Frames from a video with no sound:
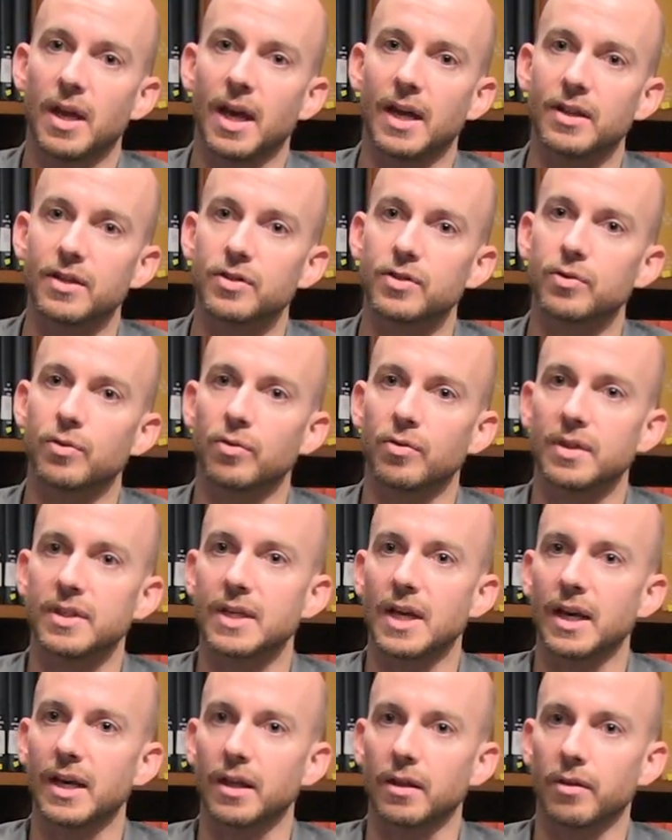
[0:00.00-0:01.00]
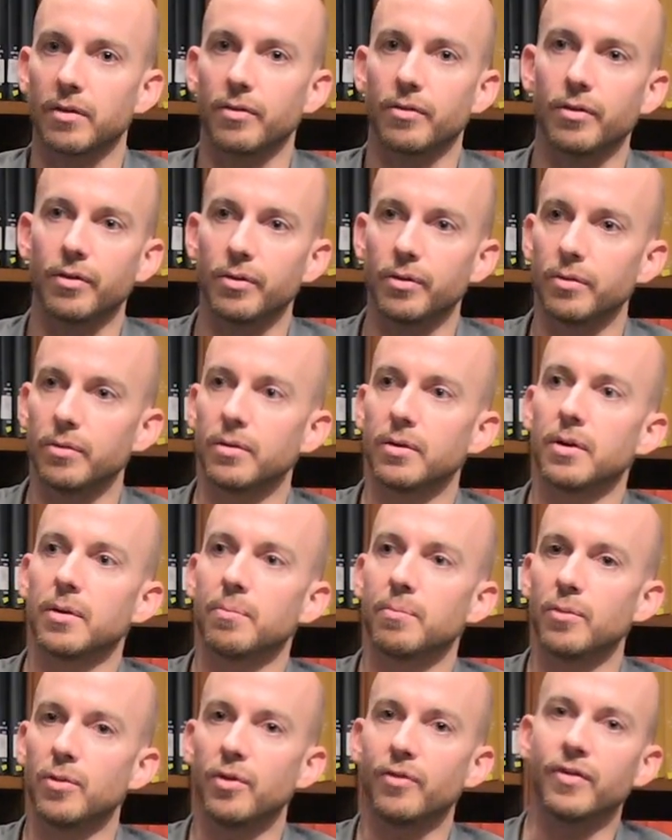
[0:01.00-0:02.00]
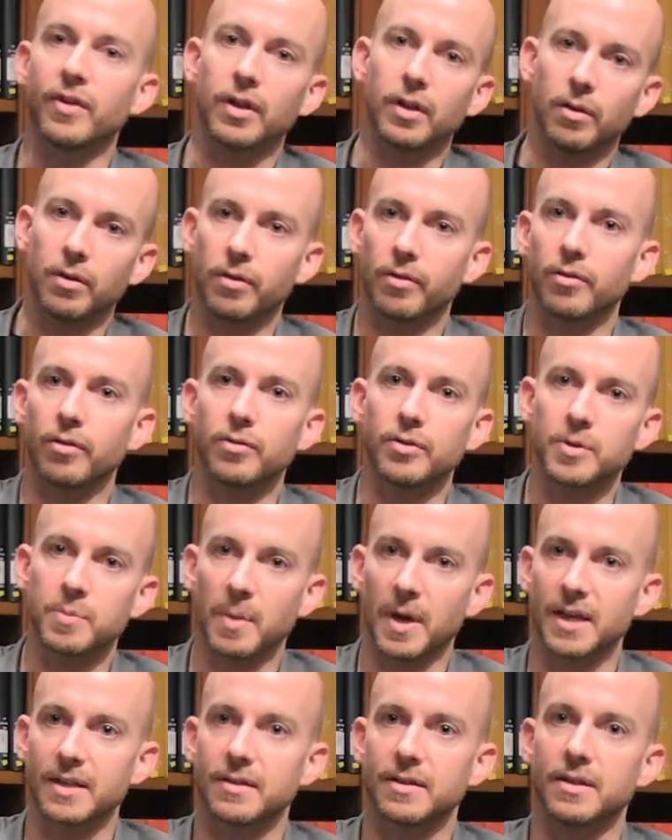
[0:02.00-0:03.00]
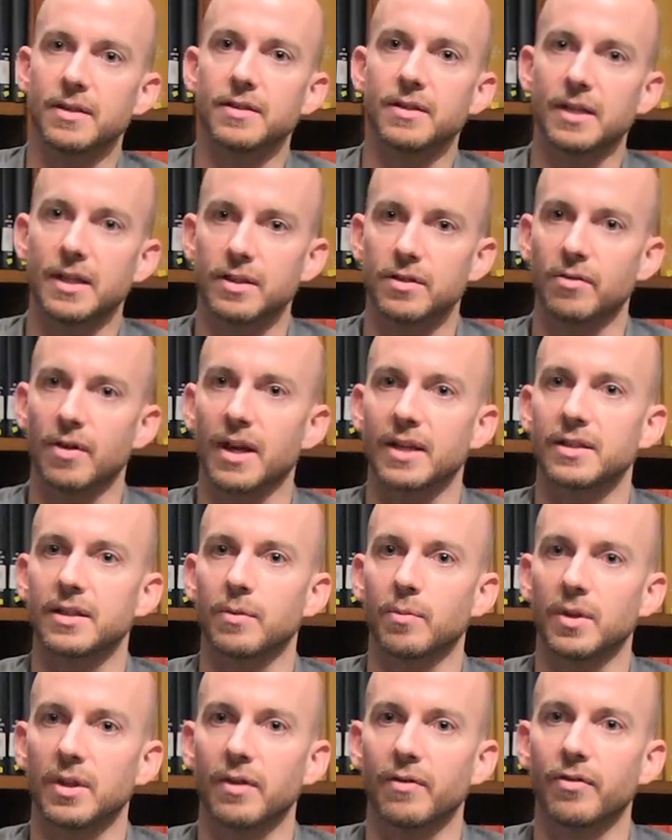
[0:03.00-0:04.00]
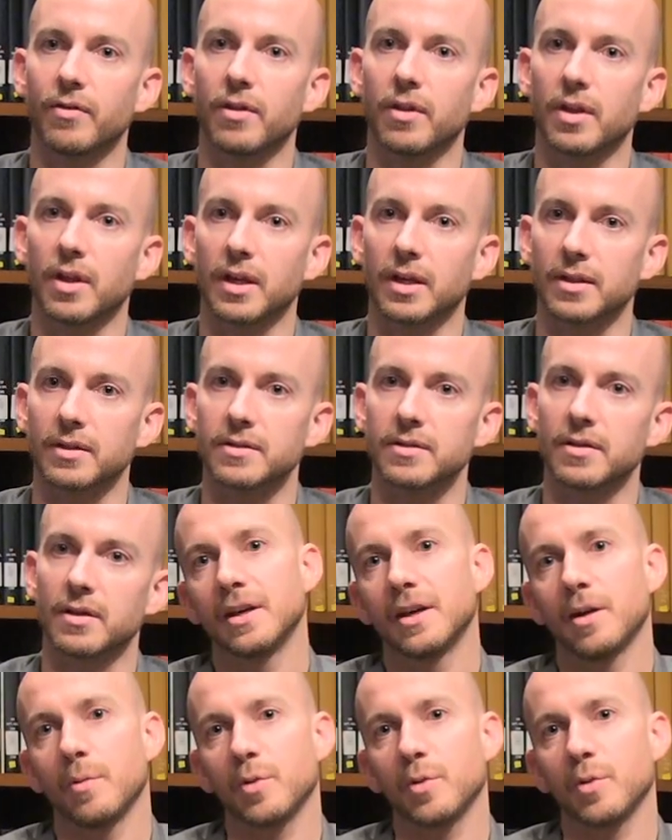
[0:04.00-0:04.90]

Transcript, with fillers: And it's storytelling through moving you through spaces and interacting with different things.